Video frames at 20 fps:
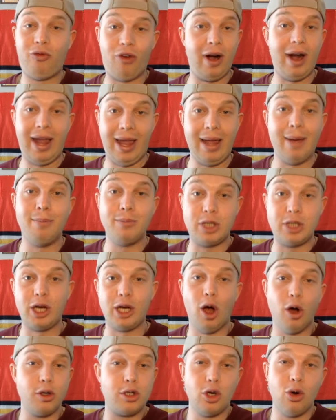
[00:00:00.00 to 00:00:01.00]
for him to
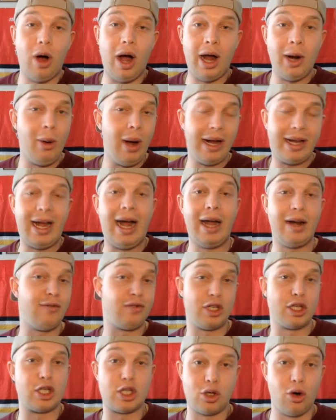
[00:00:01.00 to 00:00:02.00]
go to Ottawa kind
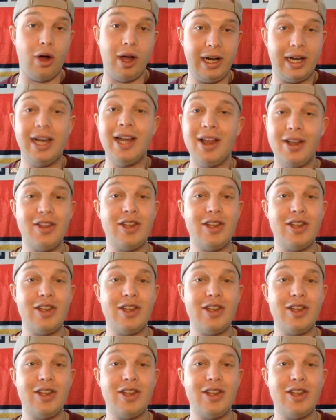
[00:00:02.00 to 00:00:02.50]
of destroyed